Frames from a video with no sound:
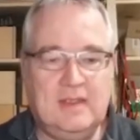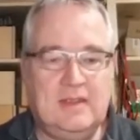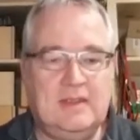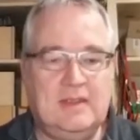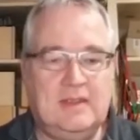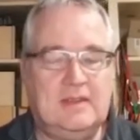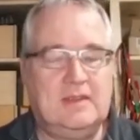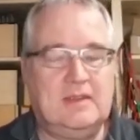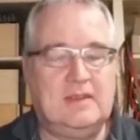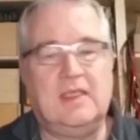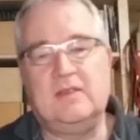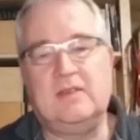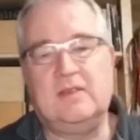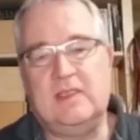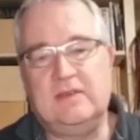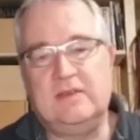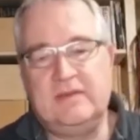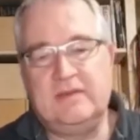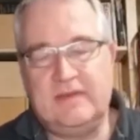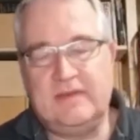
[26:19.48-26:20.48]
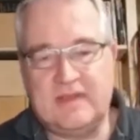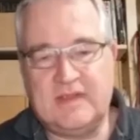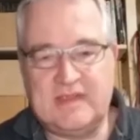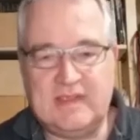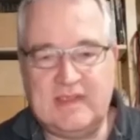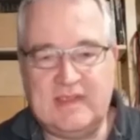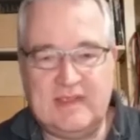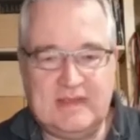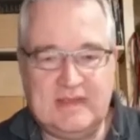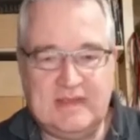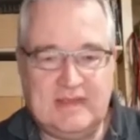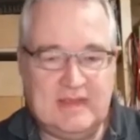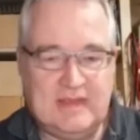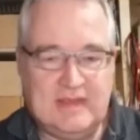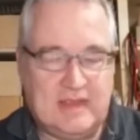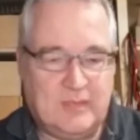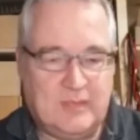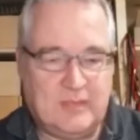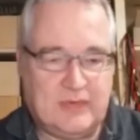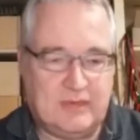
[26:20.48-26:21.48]
Now, how do you start another
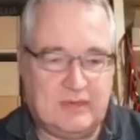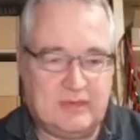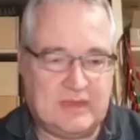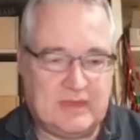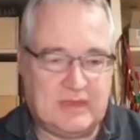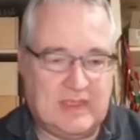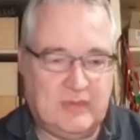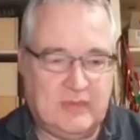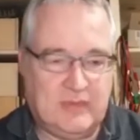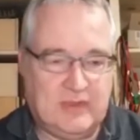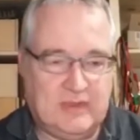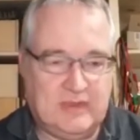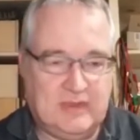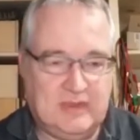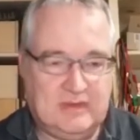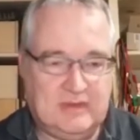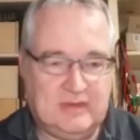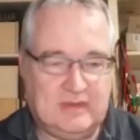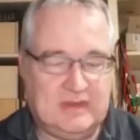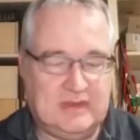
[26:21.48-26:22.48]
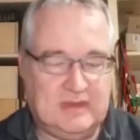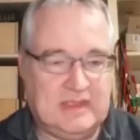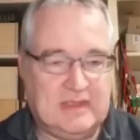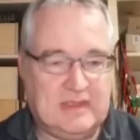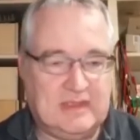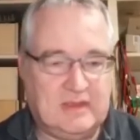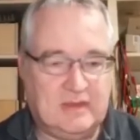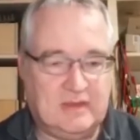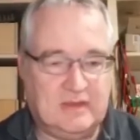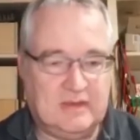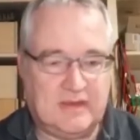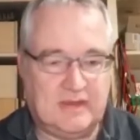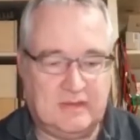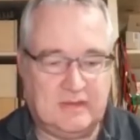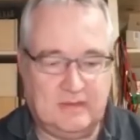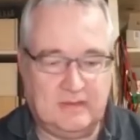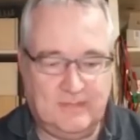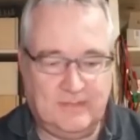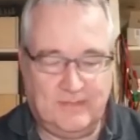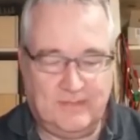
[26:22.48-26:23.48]
program on another
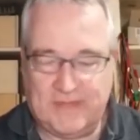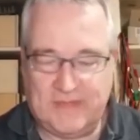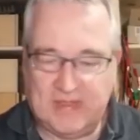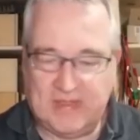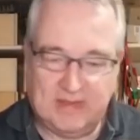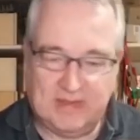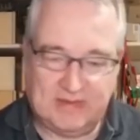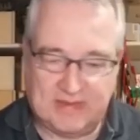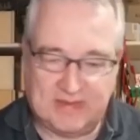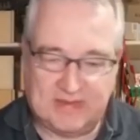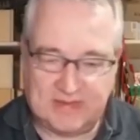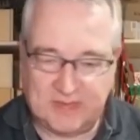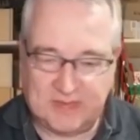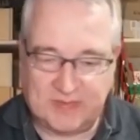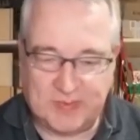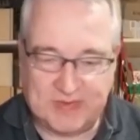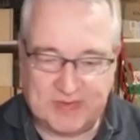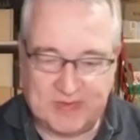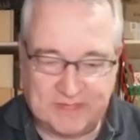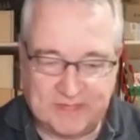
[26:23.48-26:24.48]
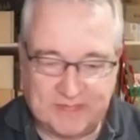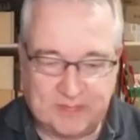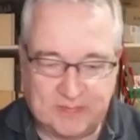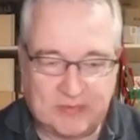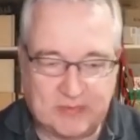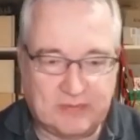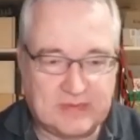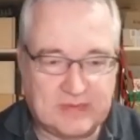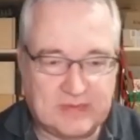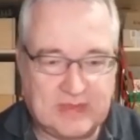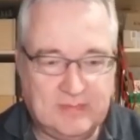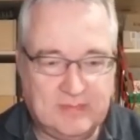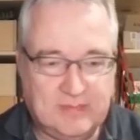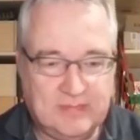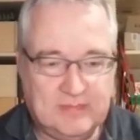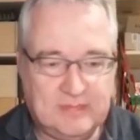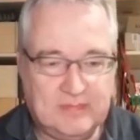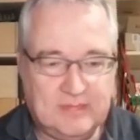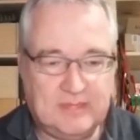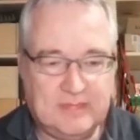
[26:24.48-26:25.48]
console? There's a specific program.
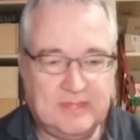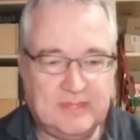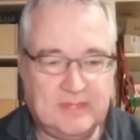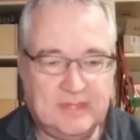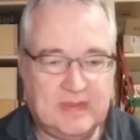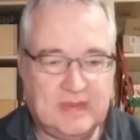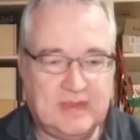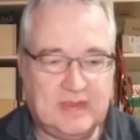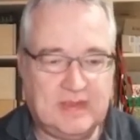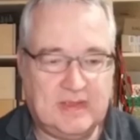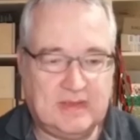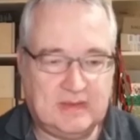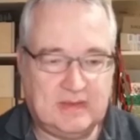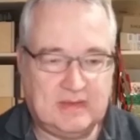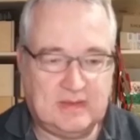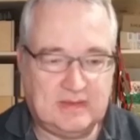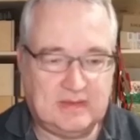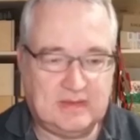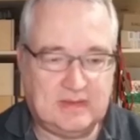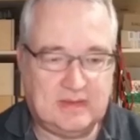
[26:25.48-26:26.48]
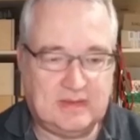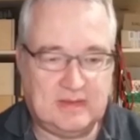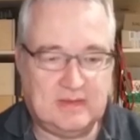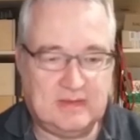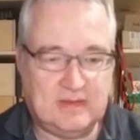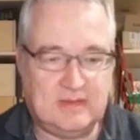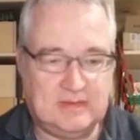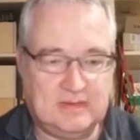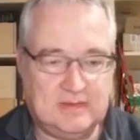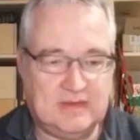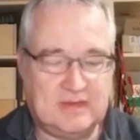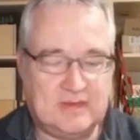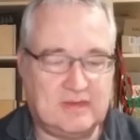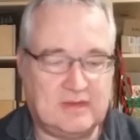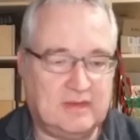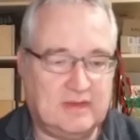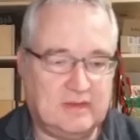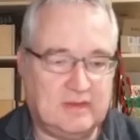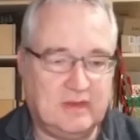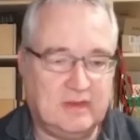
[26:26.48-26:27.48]
It's
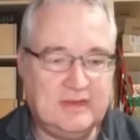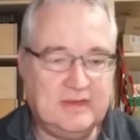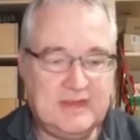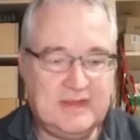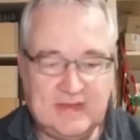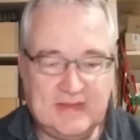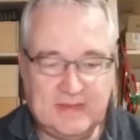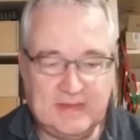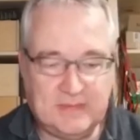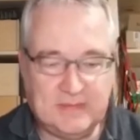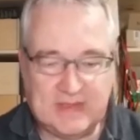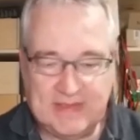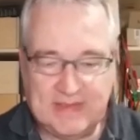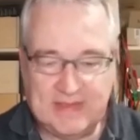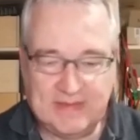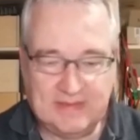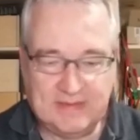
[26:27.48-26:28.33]
called OnTTY.